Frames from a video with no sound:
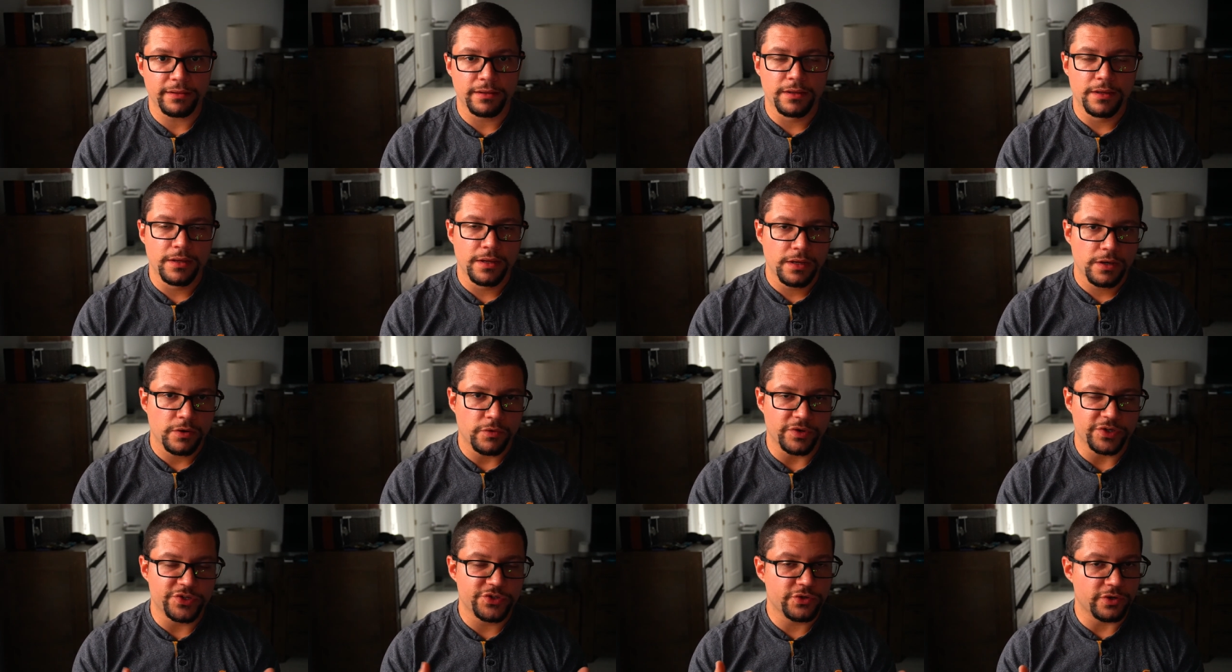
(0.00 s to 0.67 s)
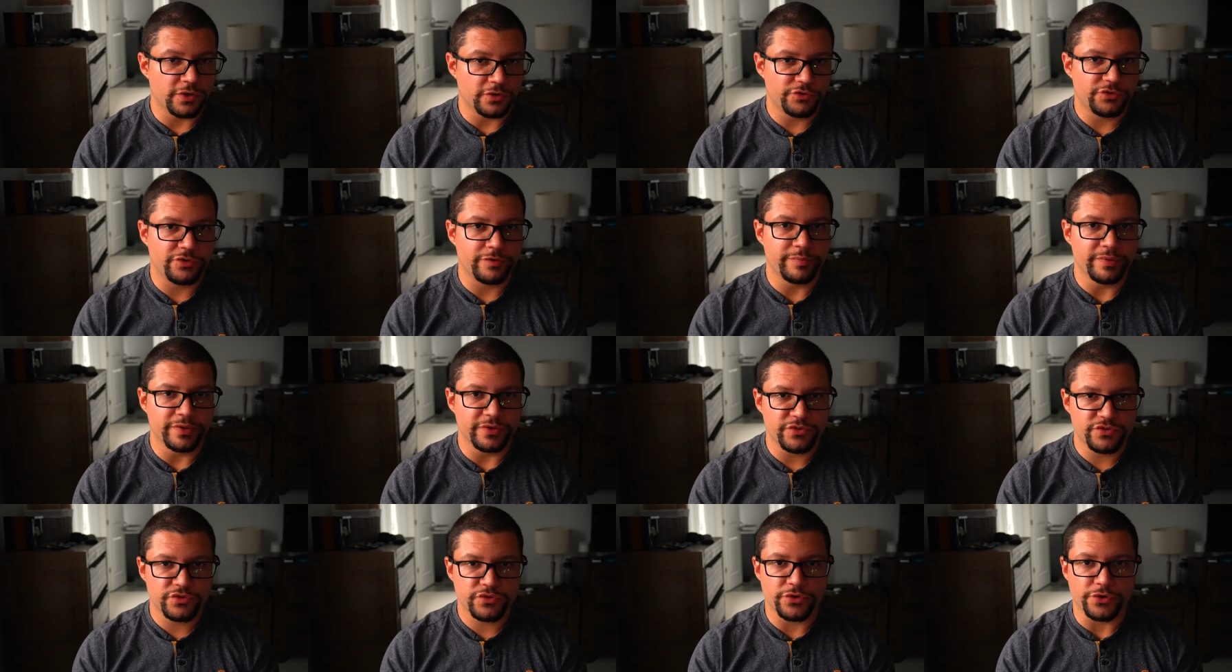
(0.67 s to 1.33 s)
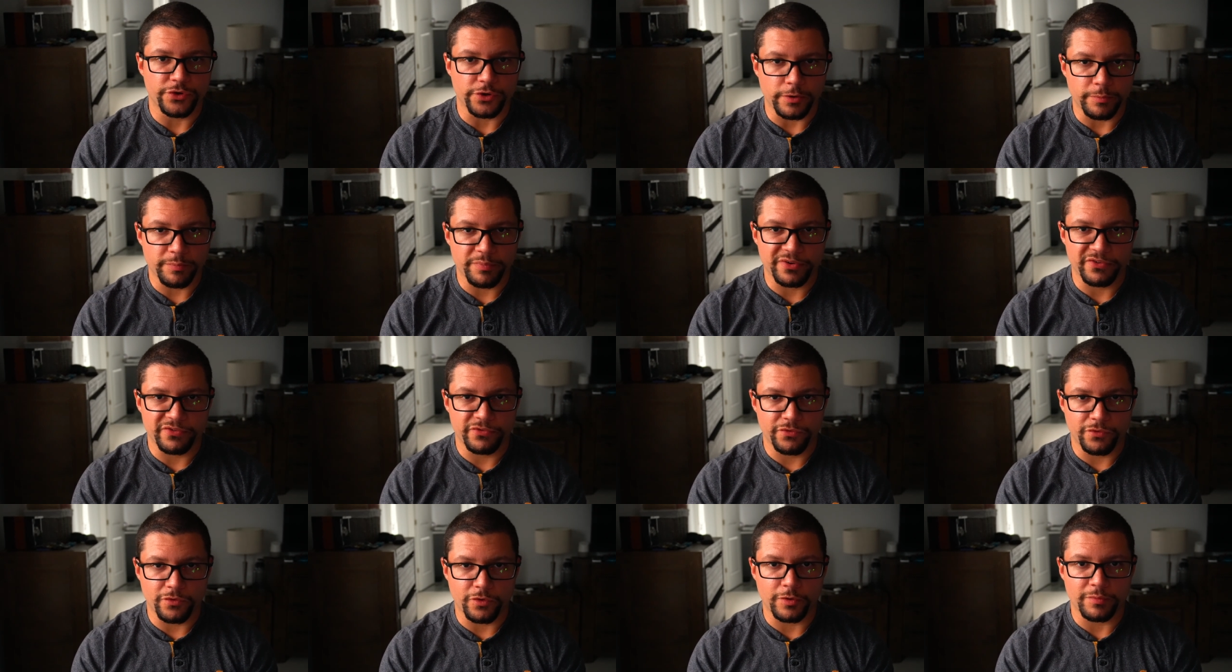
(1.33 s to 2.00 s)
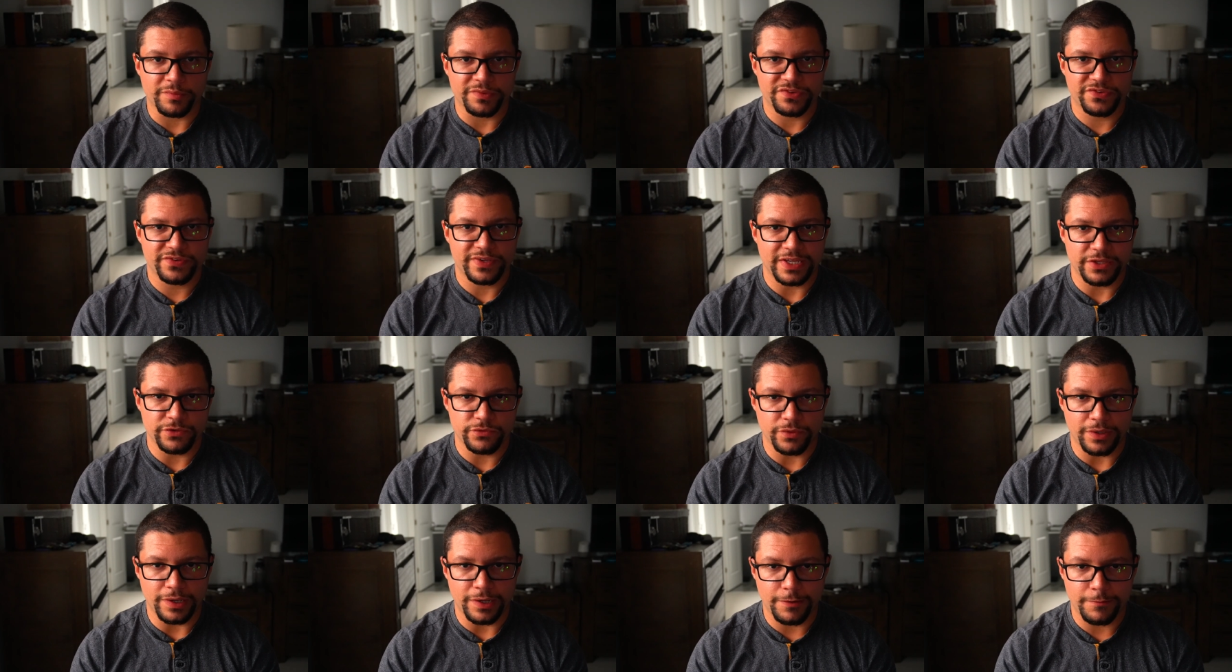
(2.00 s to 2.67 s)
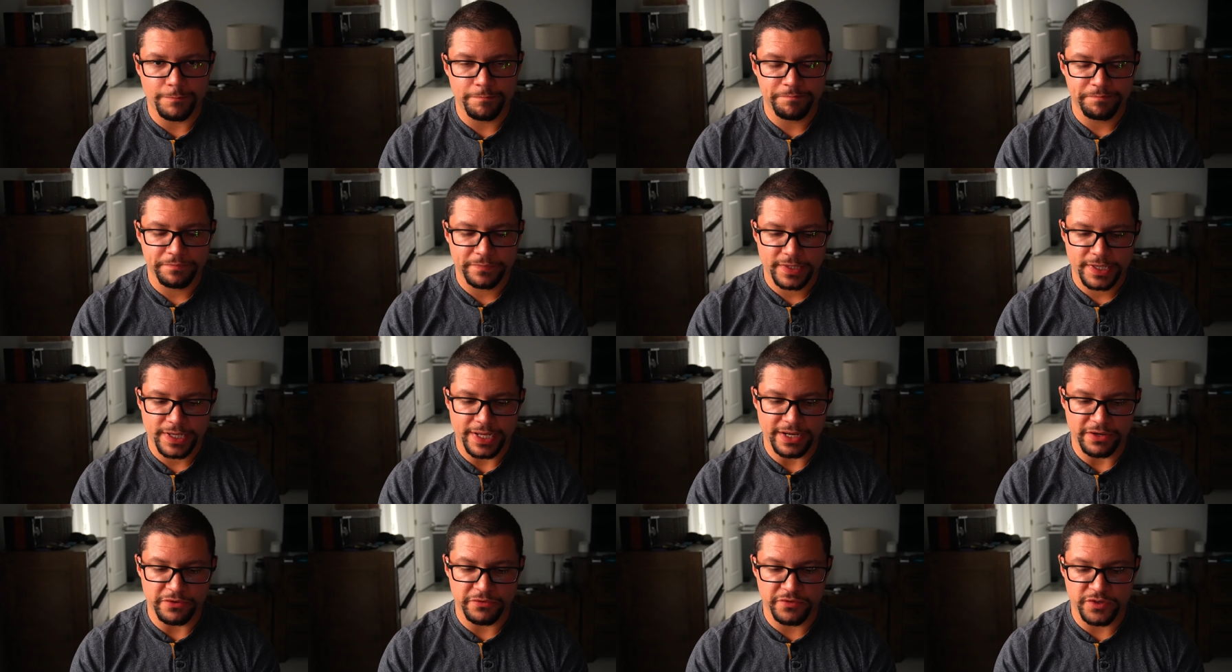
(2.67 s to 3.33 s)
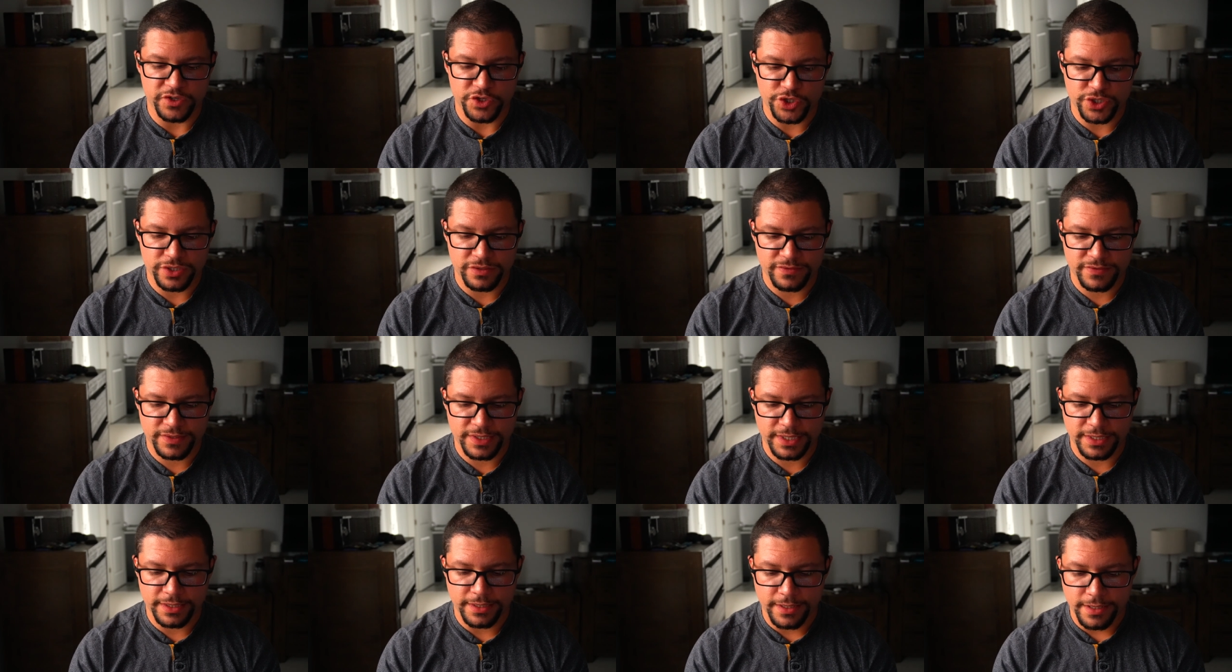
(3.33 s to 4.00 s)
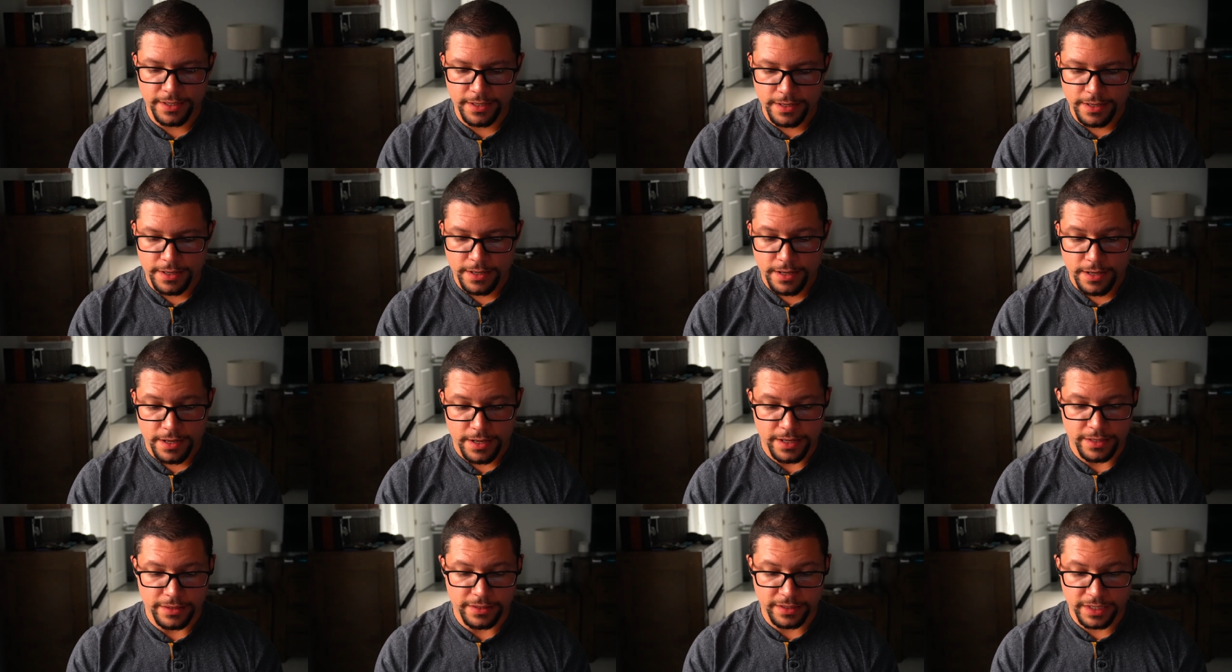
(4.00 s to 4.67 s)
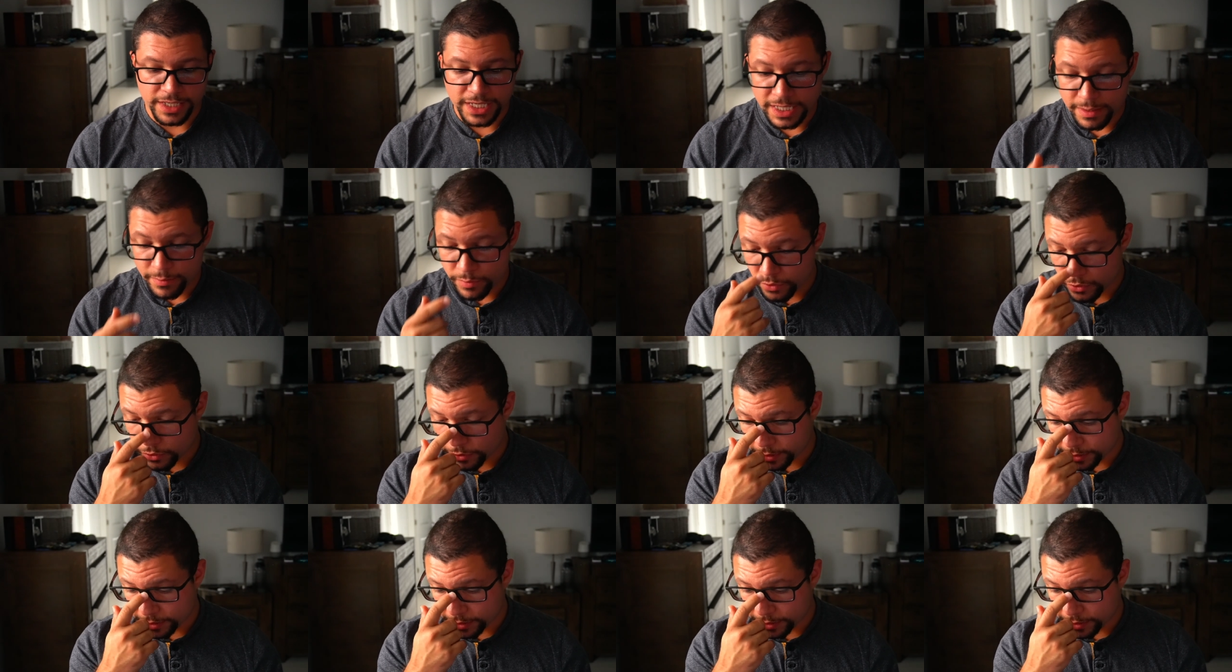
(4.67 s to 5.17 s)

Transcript: which contributes to your performance as well and efficiency. And the keyboard,